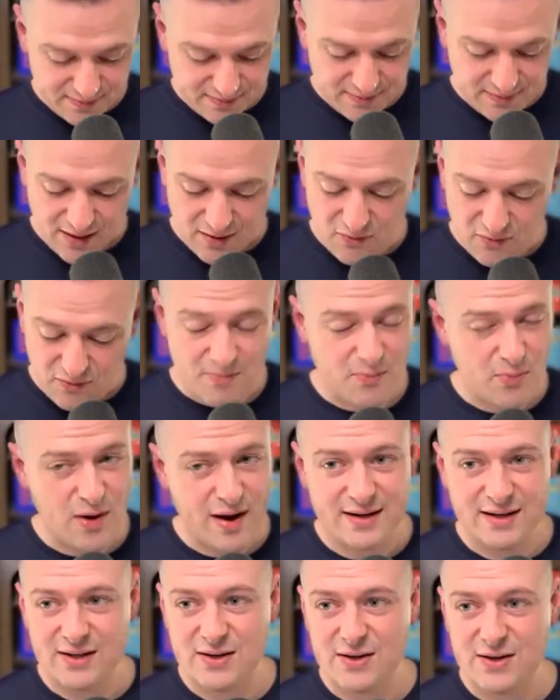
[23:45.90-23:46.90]
From
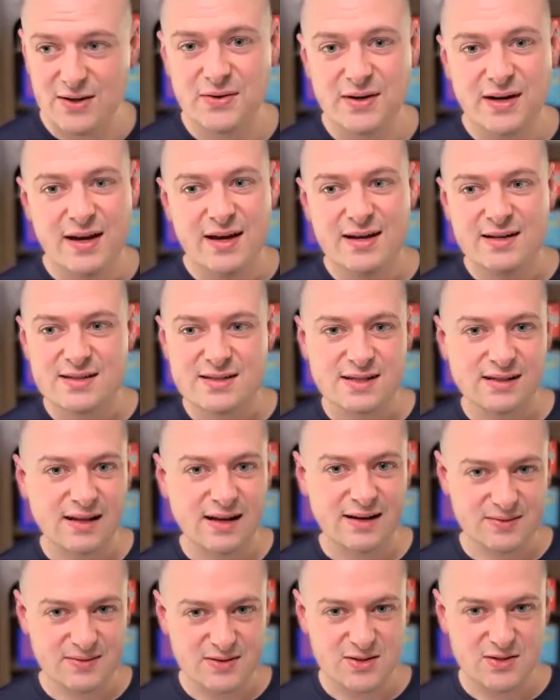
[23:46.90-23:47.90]
brand new
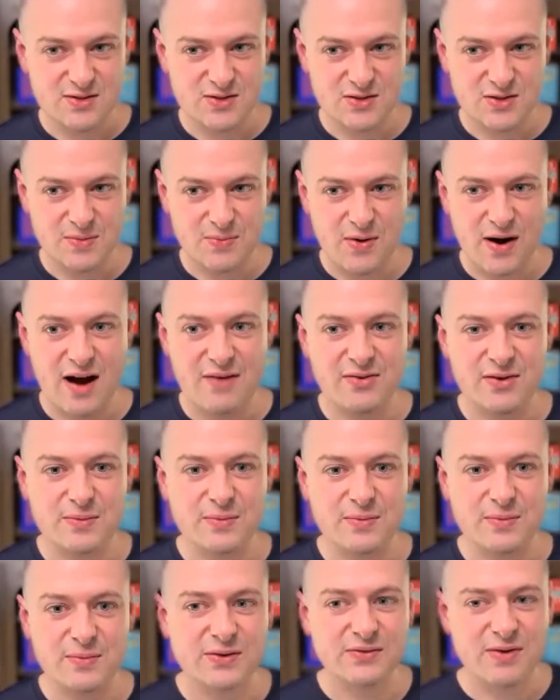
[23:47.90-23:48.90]
to
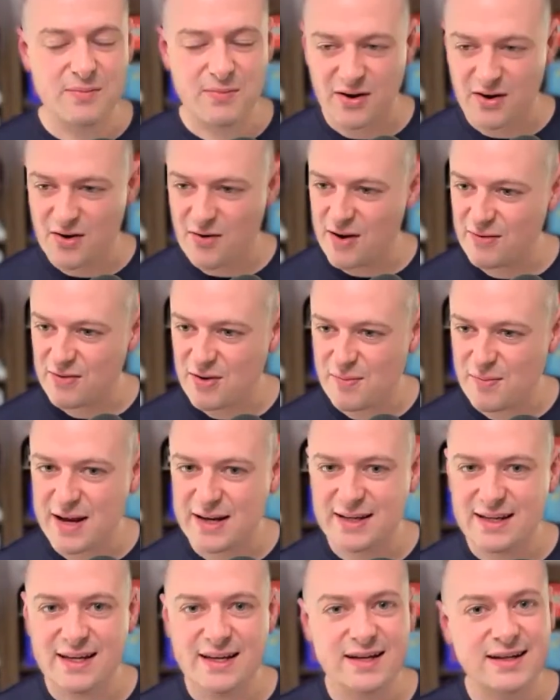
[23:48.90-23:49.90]
profitable, from going from
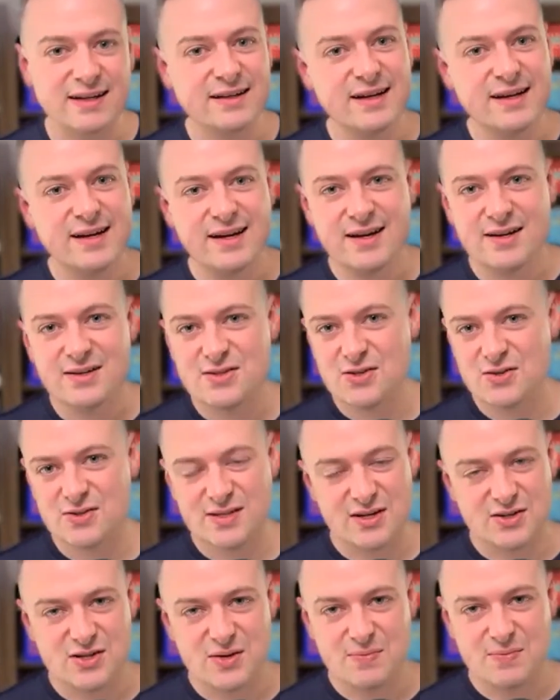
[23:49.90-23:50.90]
idea to
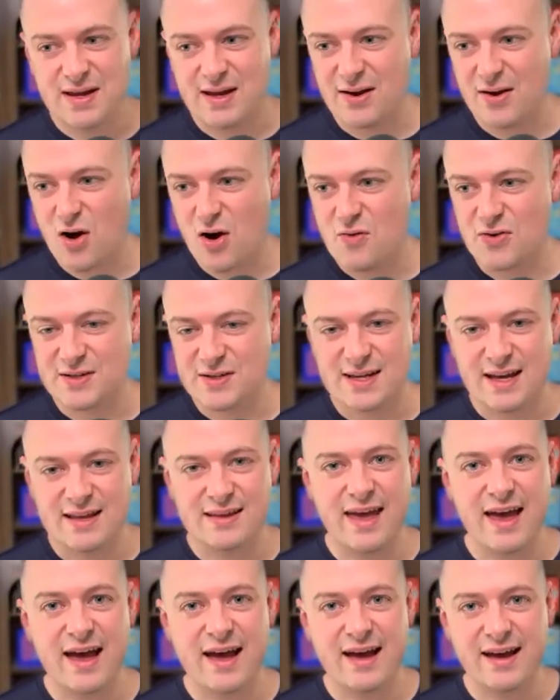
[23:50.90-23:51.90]
essentially making over
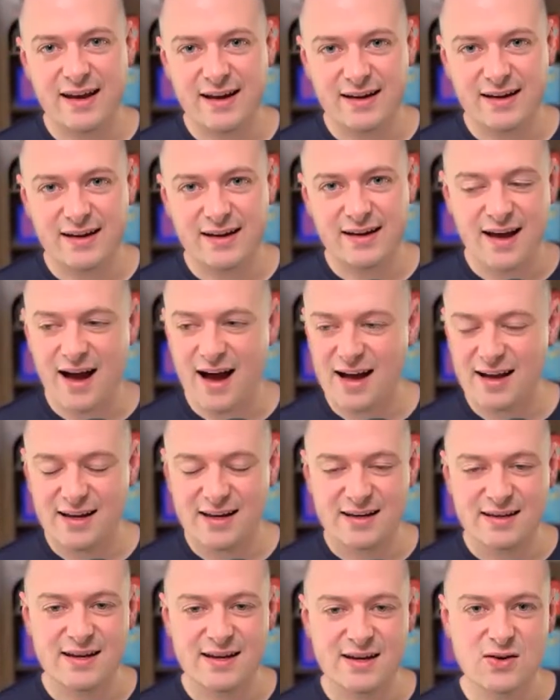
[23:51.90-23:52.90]
10K
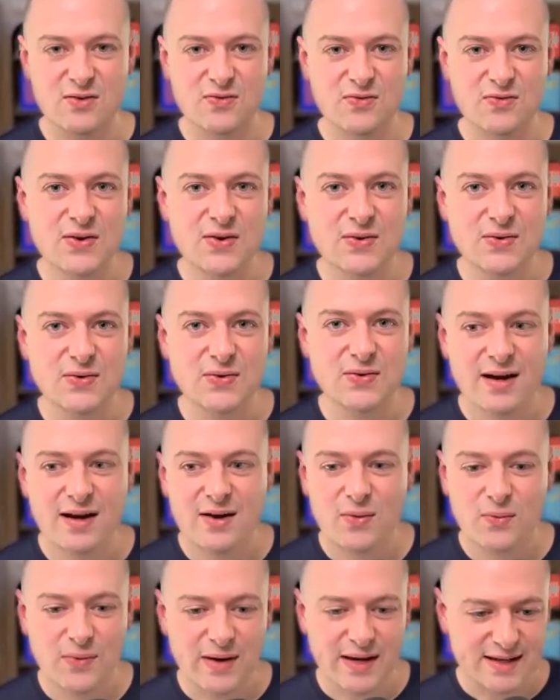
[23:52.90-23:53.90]
in a few
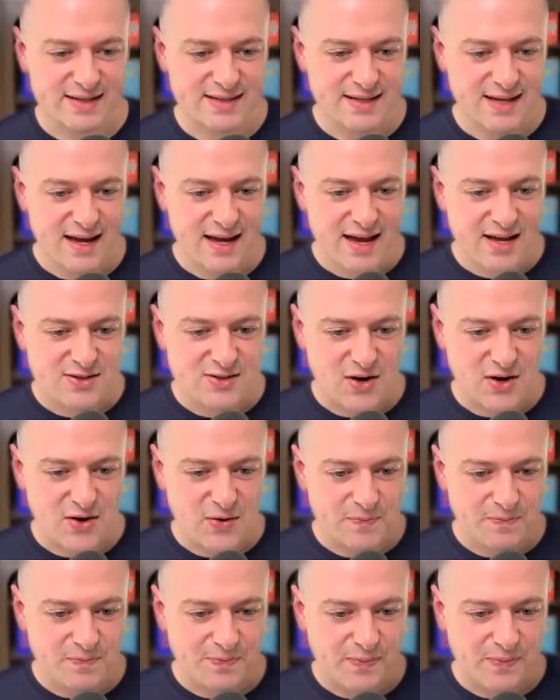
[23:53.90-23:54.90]
weeks. So
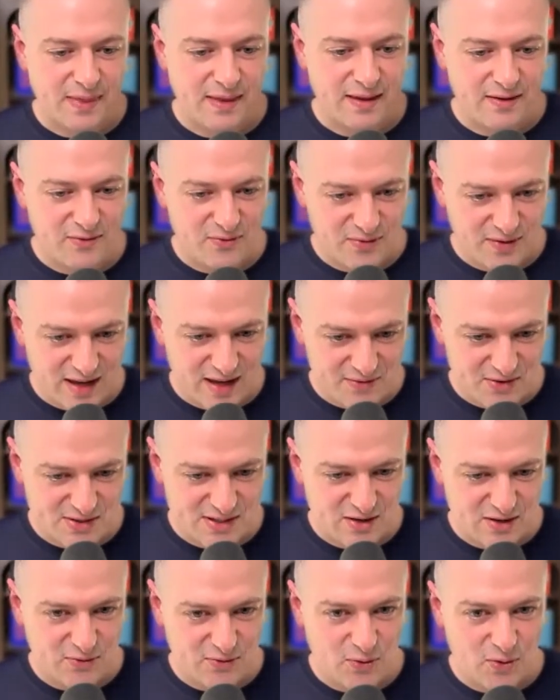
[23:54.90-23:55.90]
give
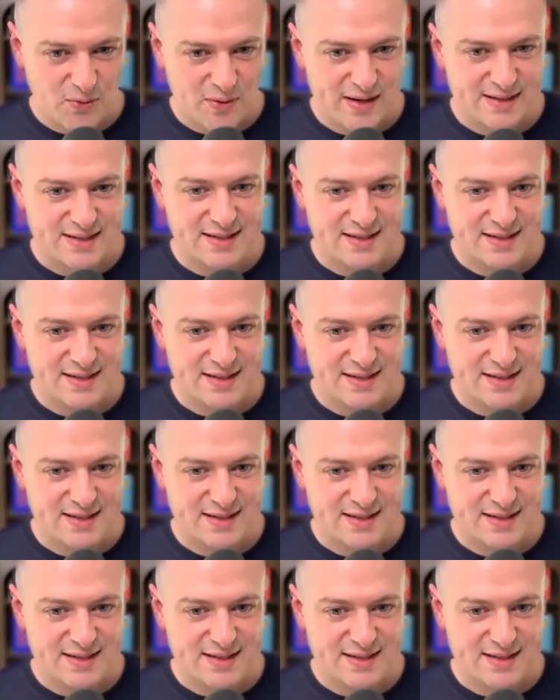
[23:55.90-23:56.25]
yourself 4 weeks,